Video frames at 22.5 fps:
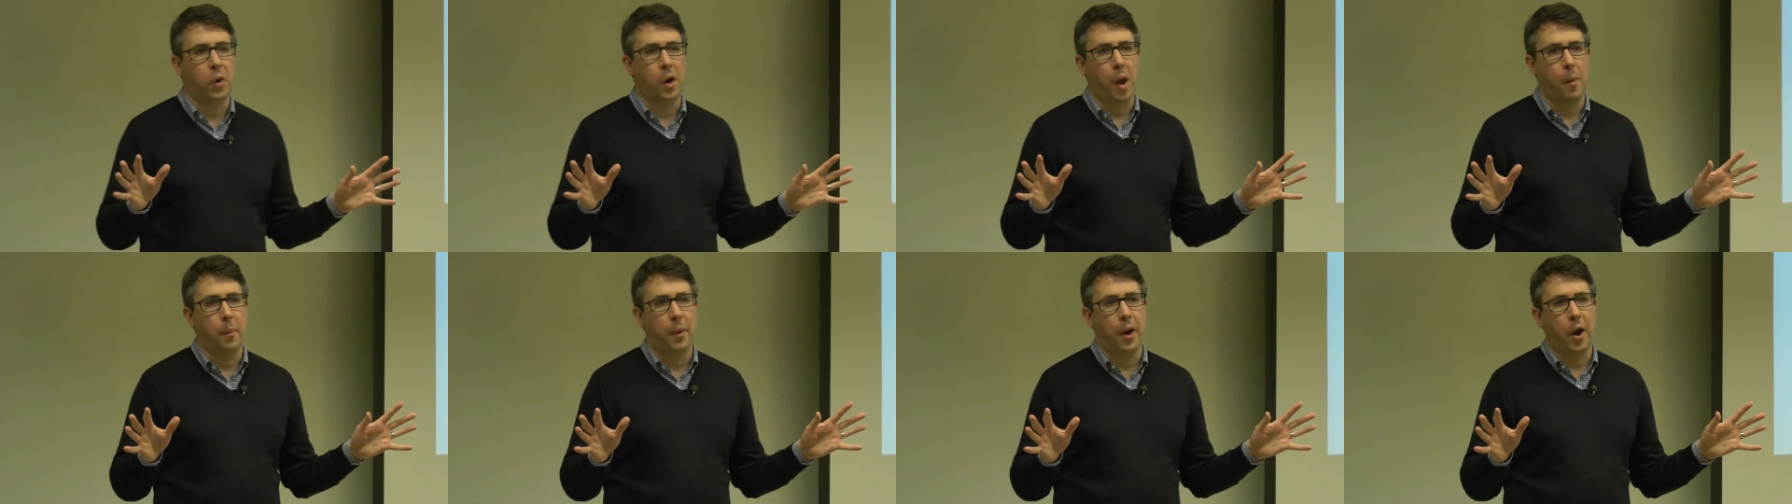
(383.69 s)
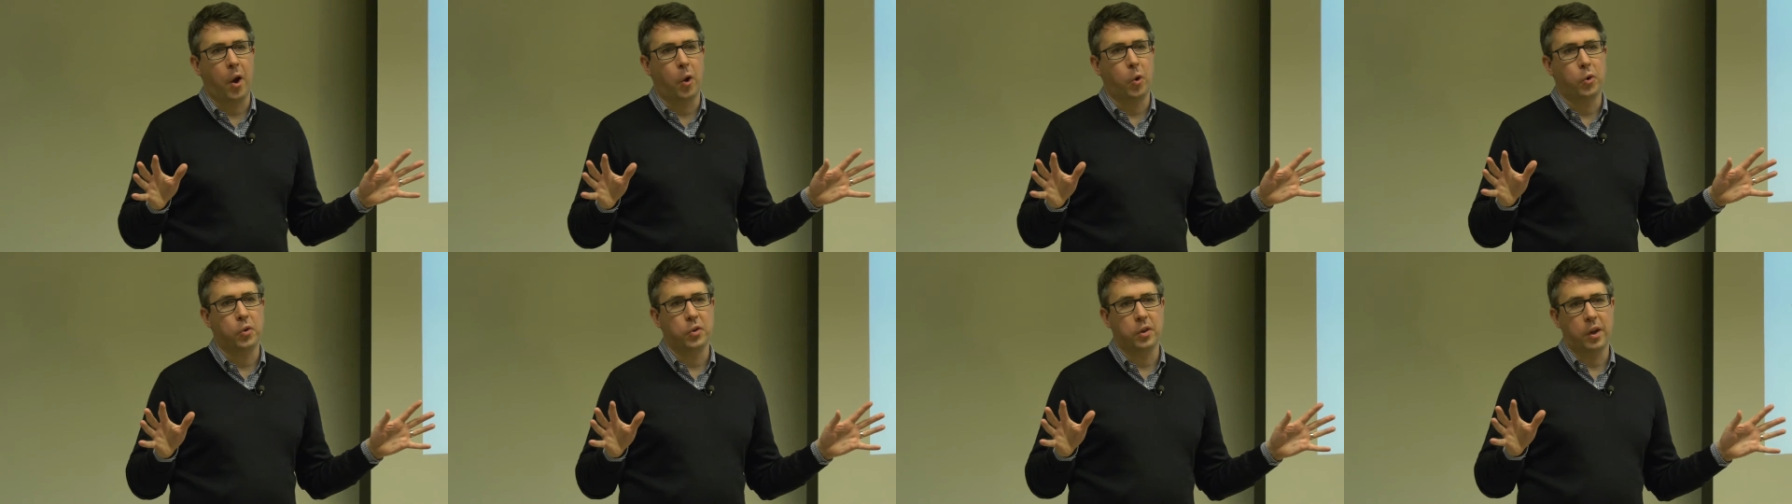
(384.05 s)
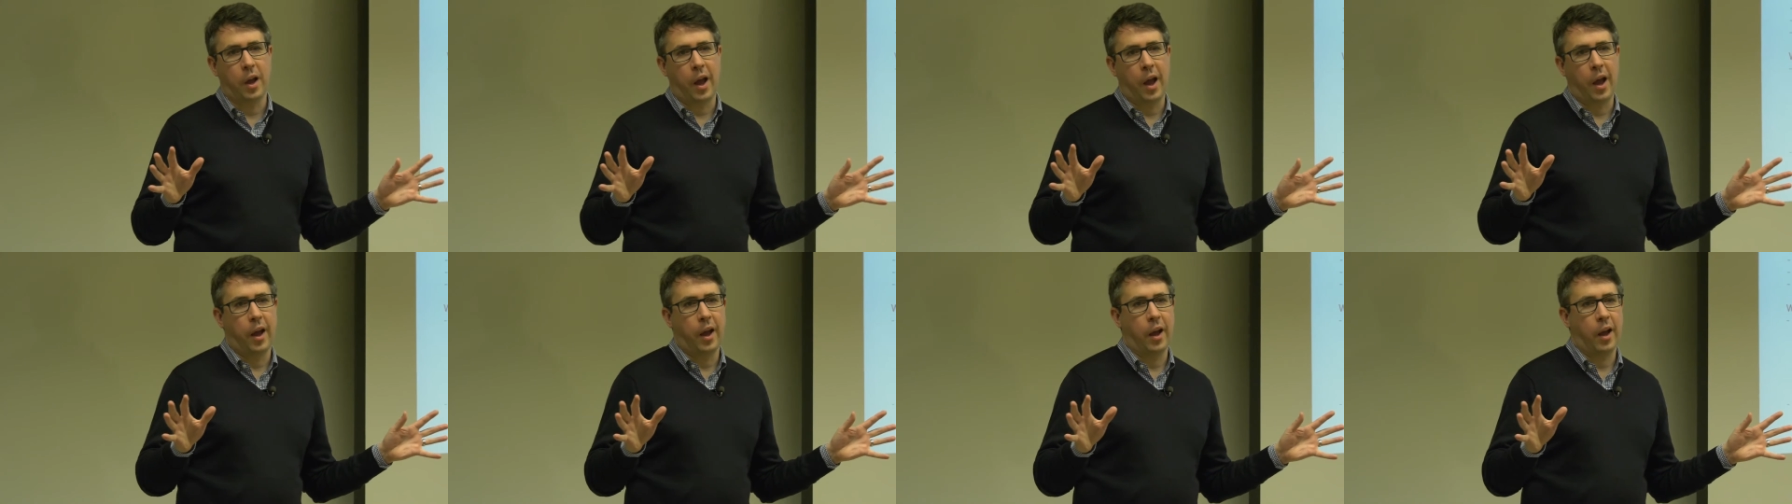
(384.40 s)
about
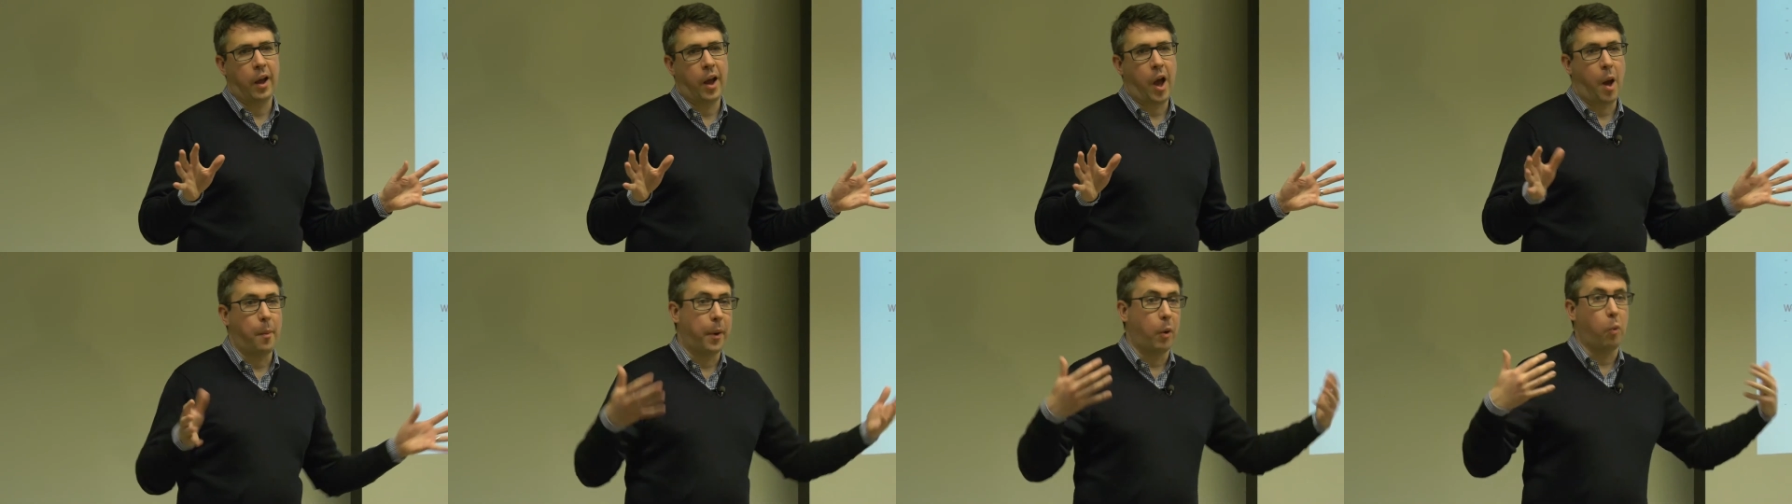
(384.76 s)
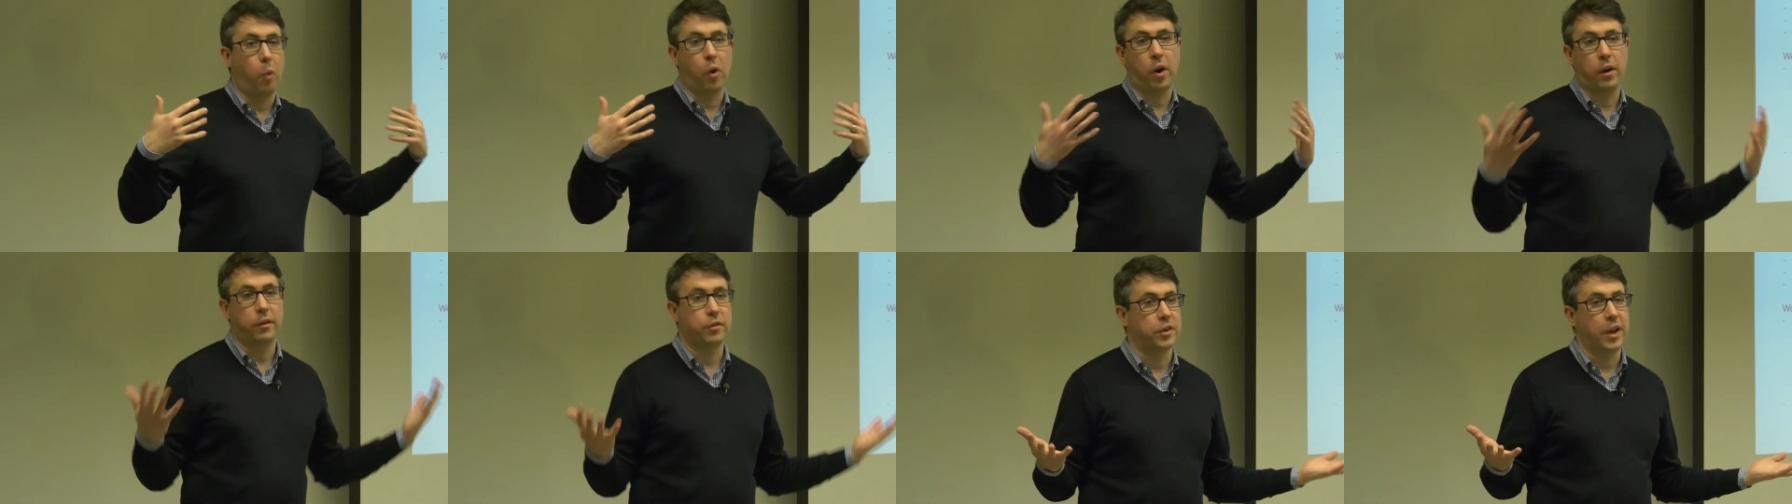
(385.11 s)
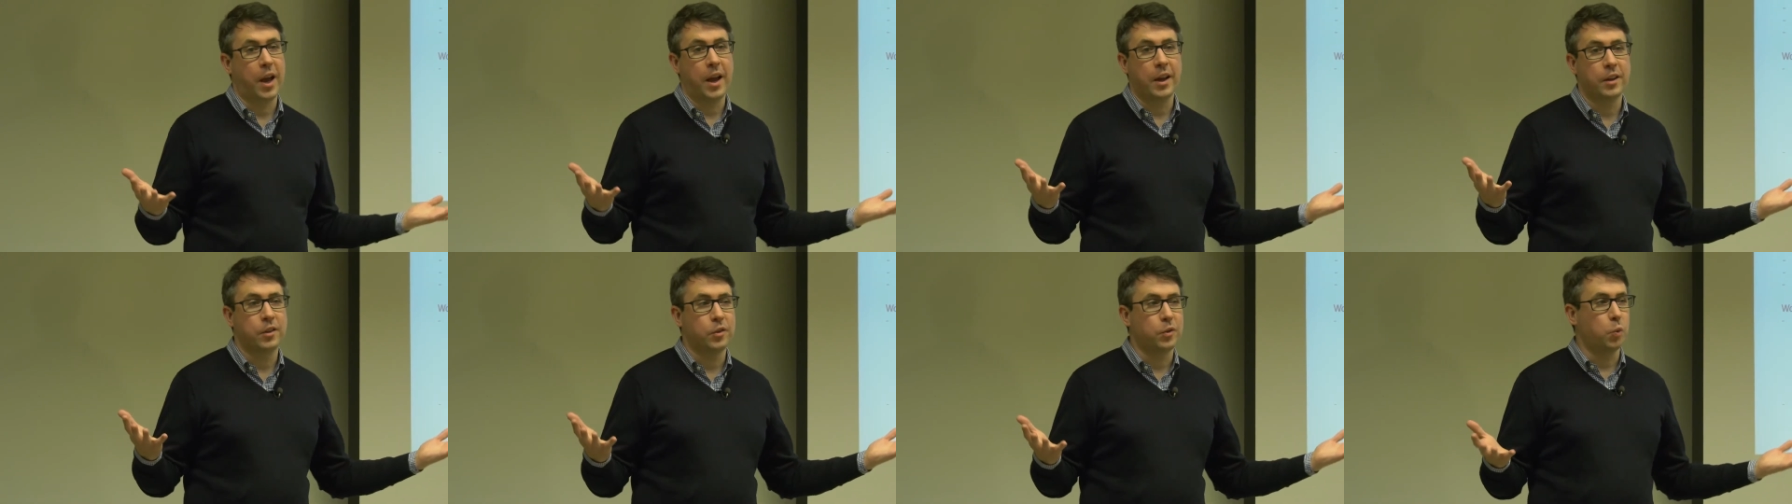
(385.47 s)
what I've
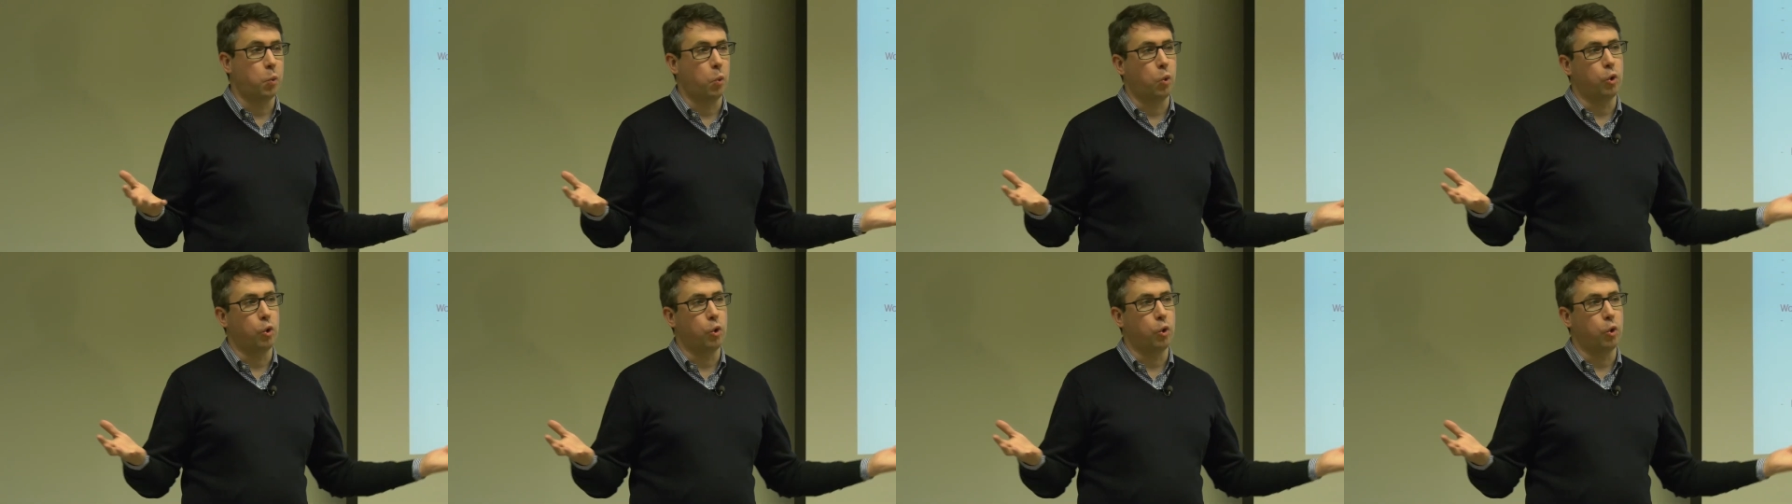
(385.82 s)
said?